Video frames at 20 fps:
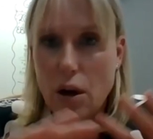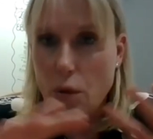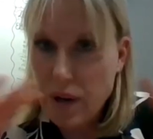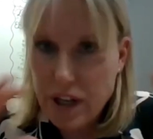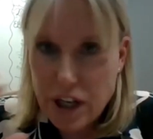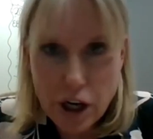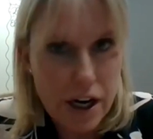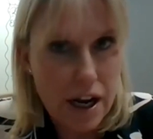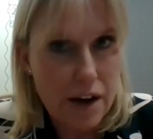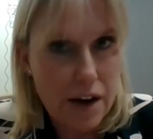
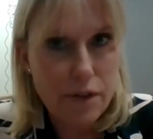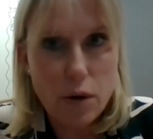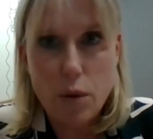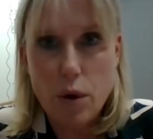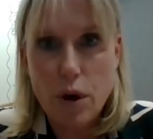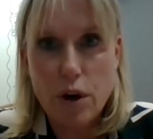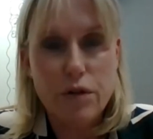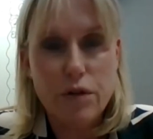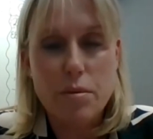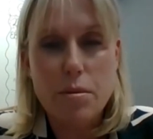we don't have
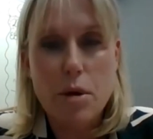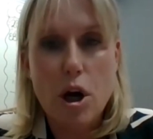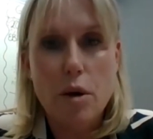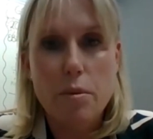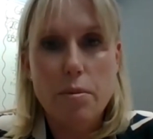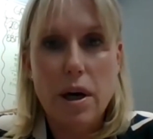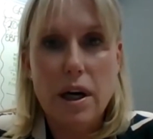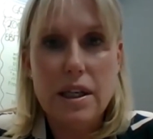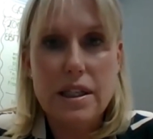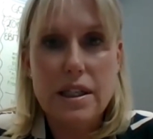a work from
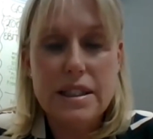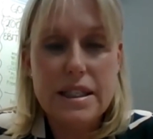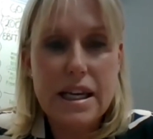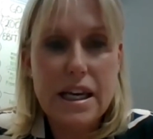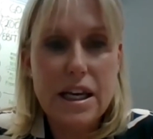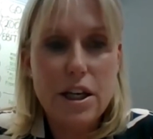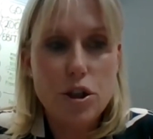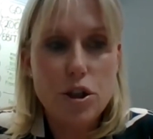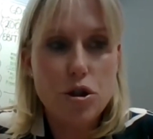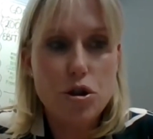home
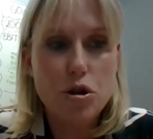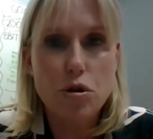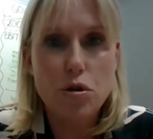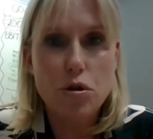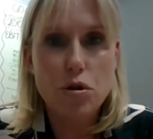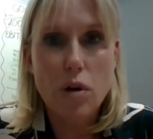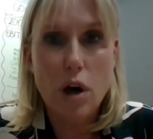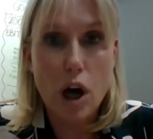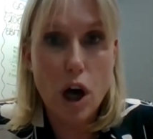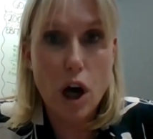policy
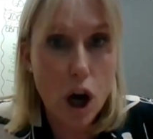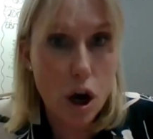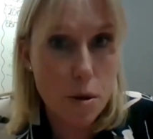to,